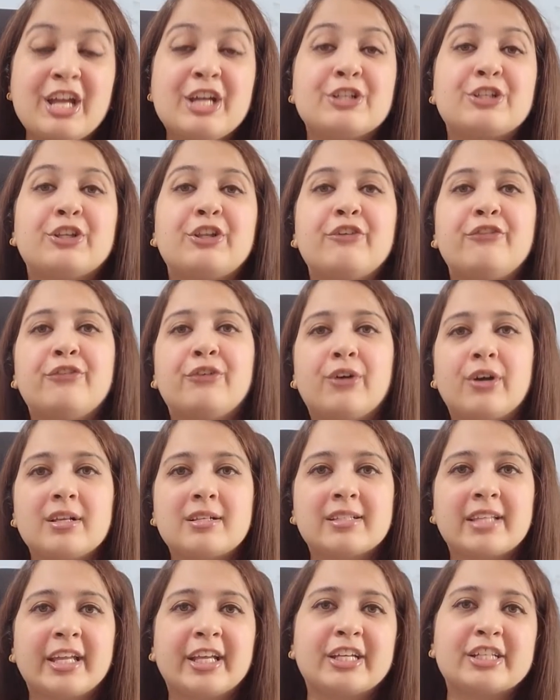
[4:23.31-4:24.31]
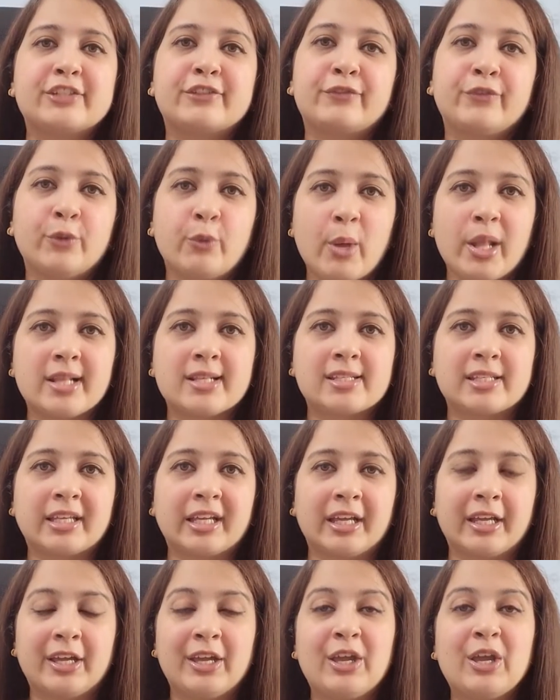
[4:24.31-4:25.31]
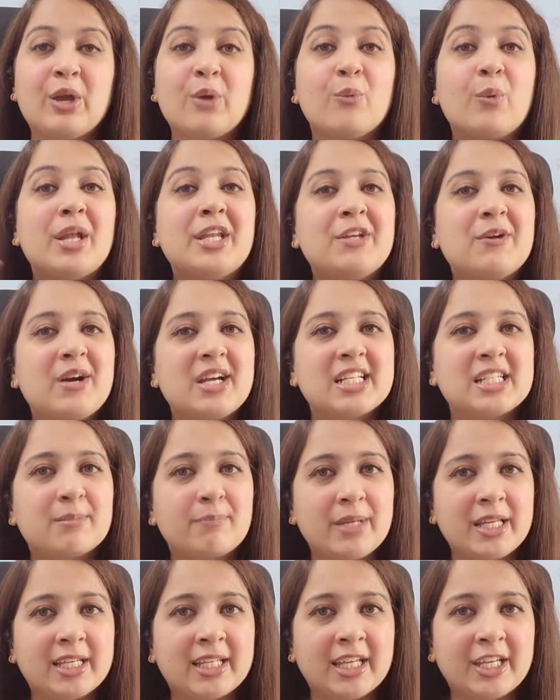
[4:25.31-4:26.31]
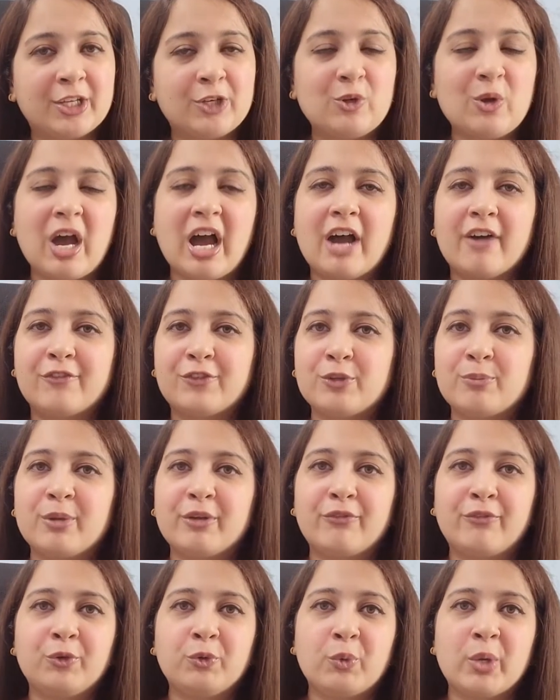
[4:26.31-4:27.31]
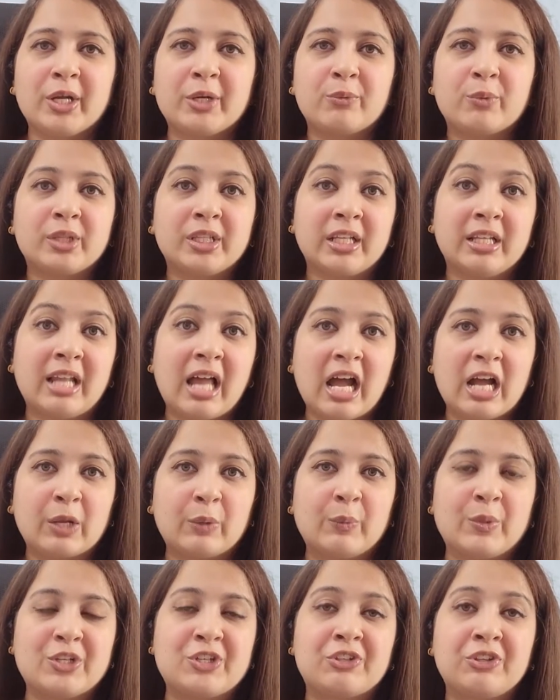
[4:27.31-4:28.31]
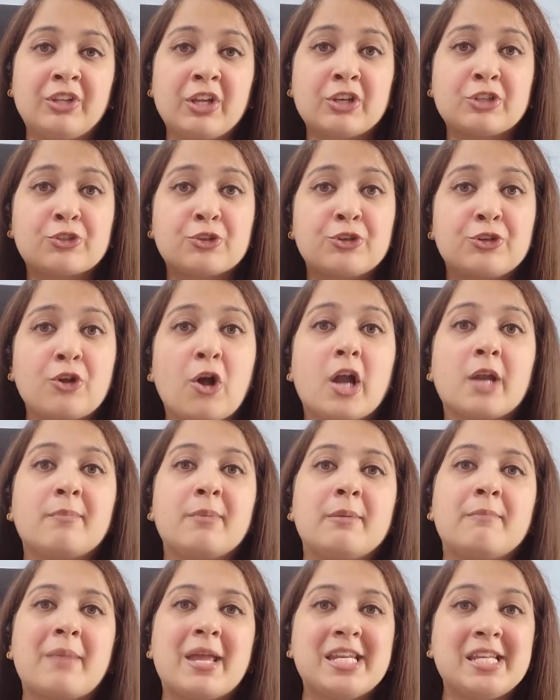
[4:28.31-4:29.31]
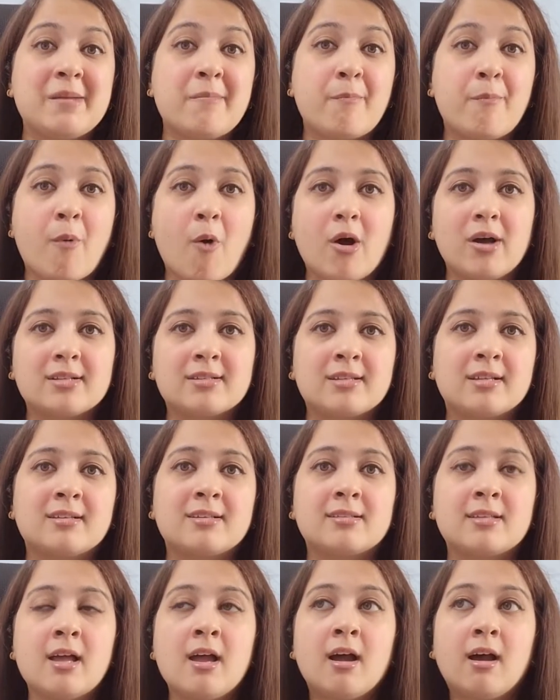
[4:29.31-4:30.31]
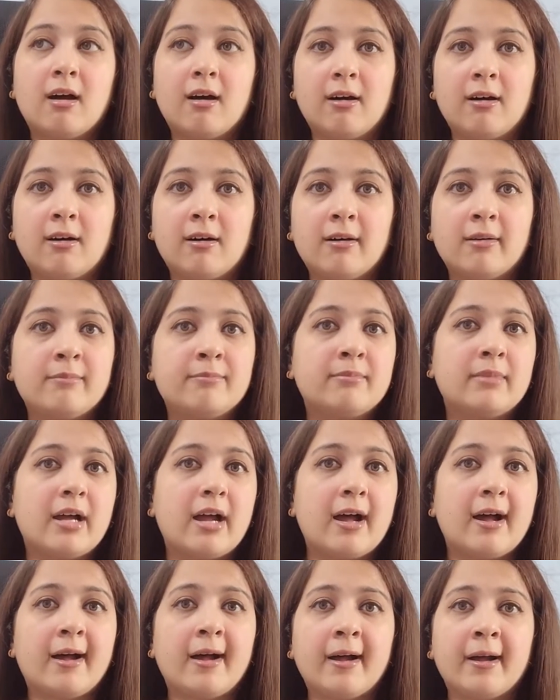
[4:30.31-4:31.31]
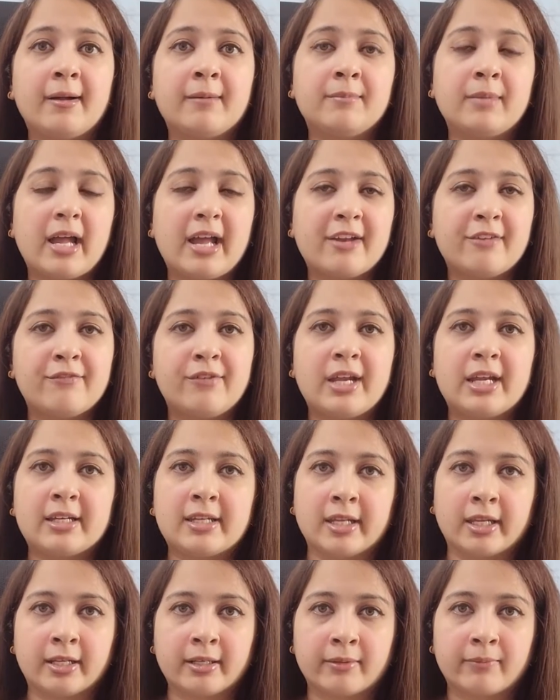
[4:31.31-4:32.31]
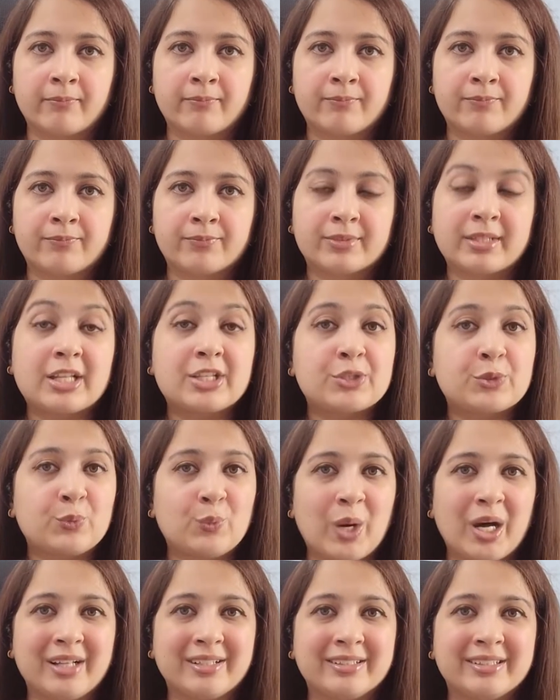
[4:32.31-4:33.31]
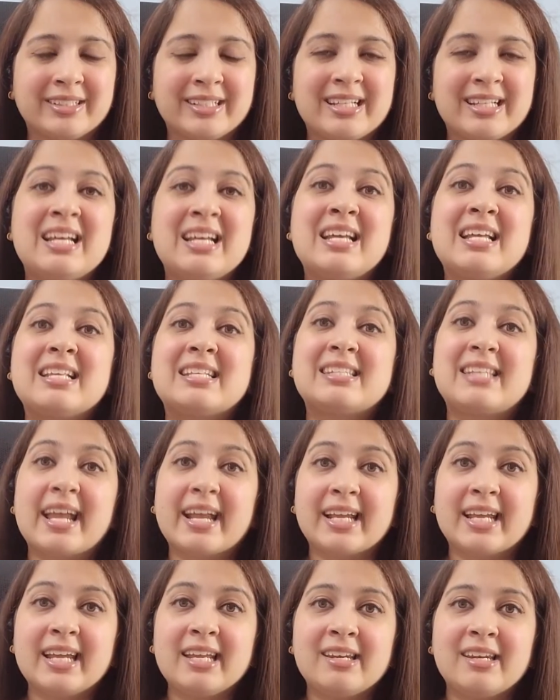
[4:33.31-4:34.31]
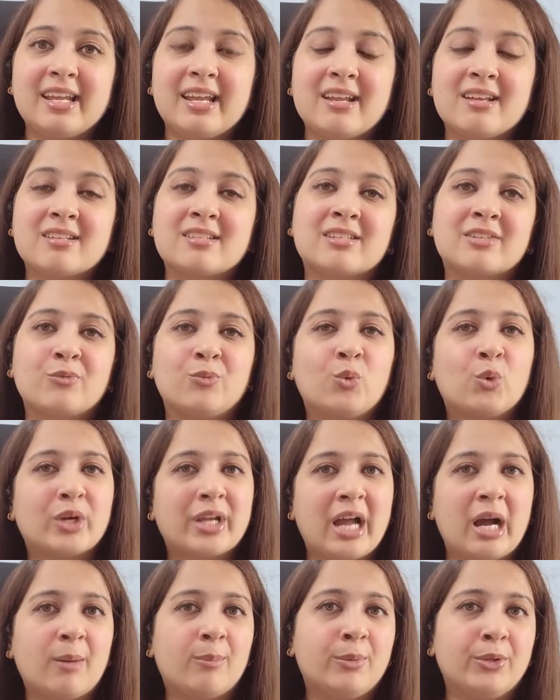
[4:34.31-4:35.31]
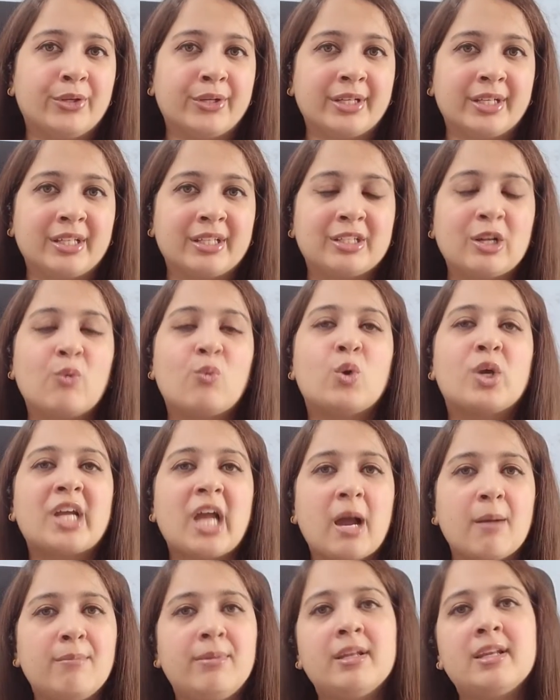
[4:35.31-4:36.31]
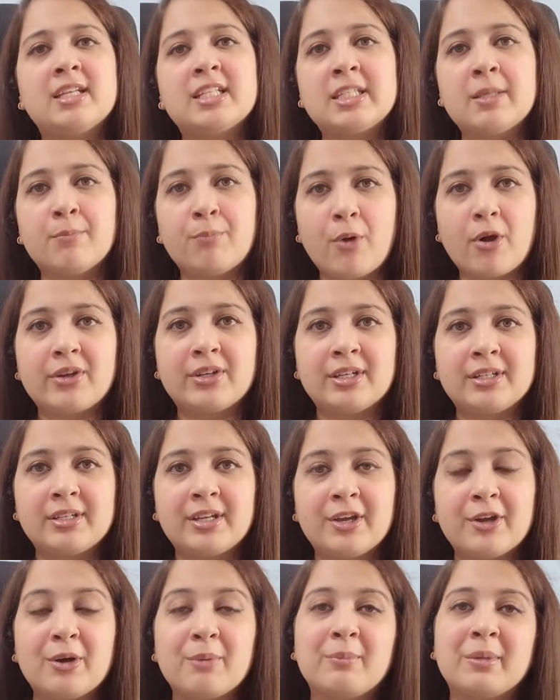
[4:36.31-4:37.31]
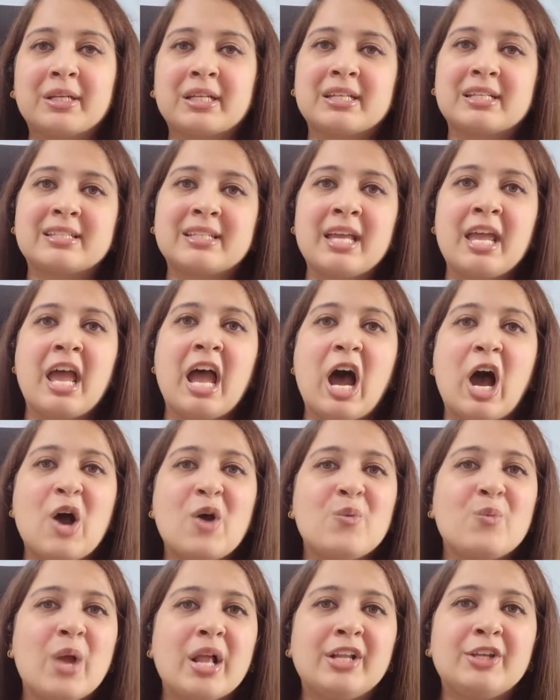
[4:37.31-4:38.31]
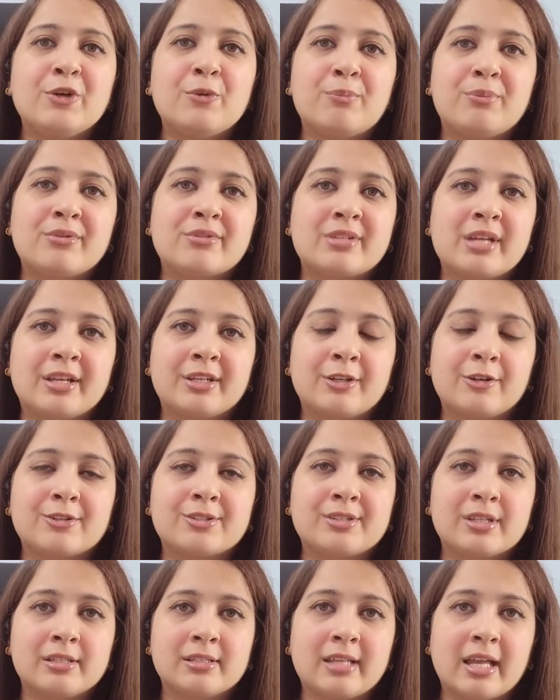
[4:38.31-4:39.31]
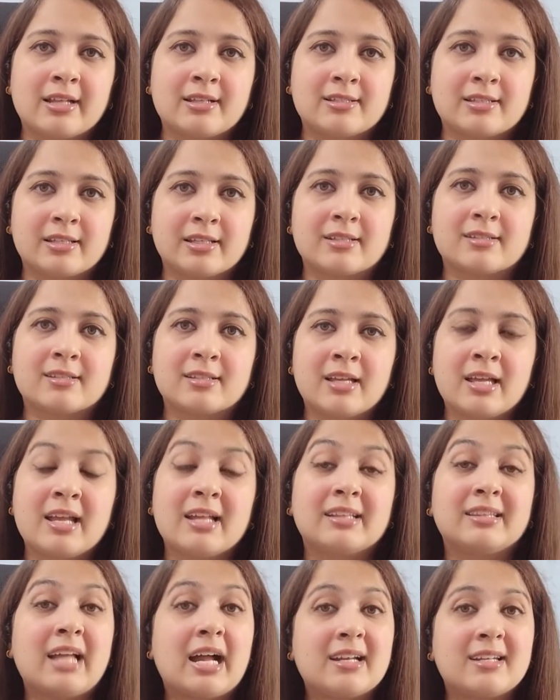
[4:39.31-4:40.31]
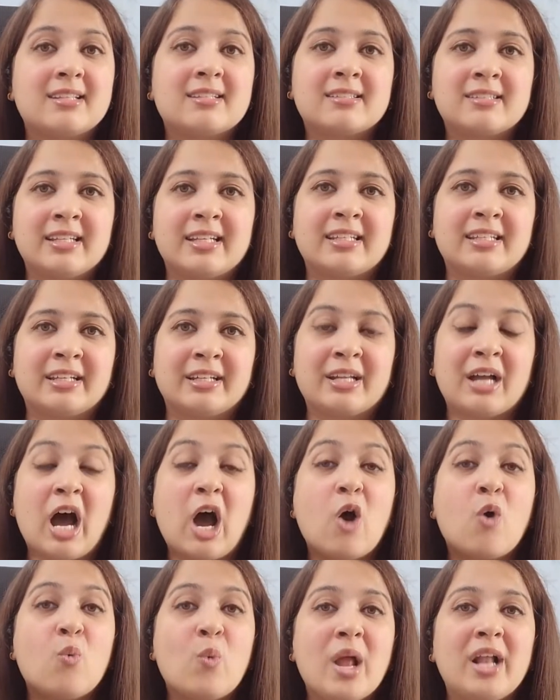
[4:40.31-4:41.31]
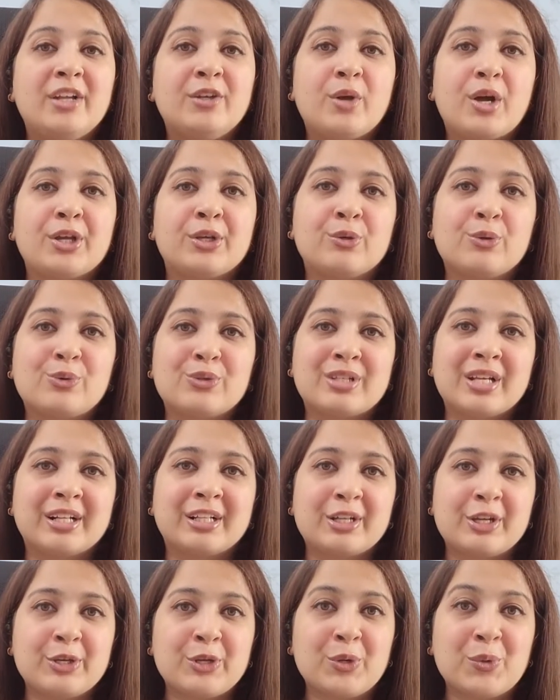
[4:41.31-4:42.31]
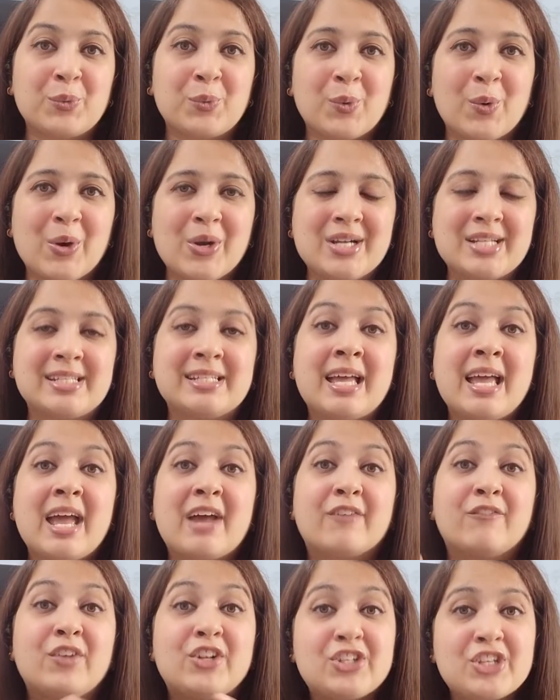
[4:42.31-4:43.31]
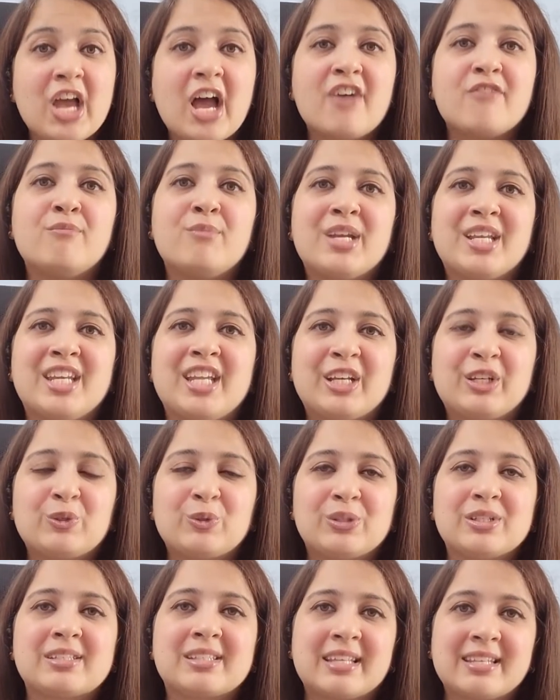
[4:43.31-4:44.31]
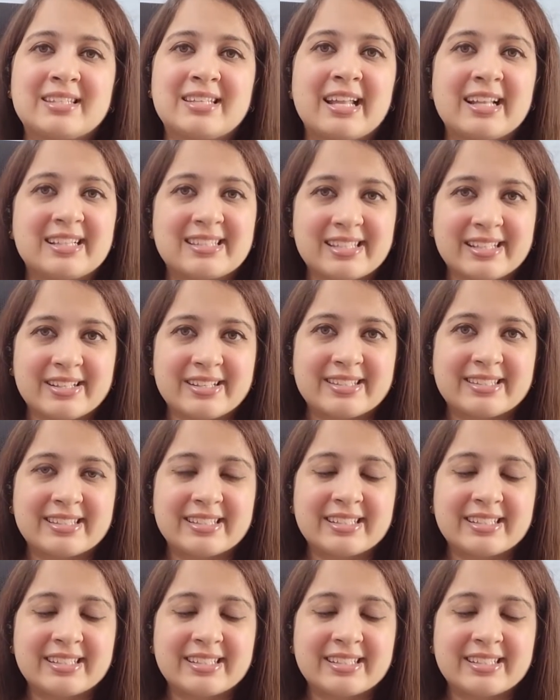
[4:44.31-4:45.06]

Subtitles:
So the first thing is fluency. When you are speaking, you have to be fluent with the language. There should not be many pauses, and waiting. That's one. Second is vocabulary. Now vocabulary is important here because how well you present your sentences, that is needed. How well you are using the new words which have meaning to the sentences.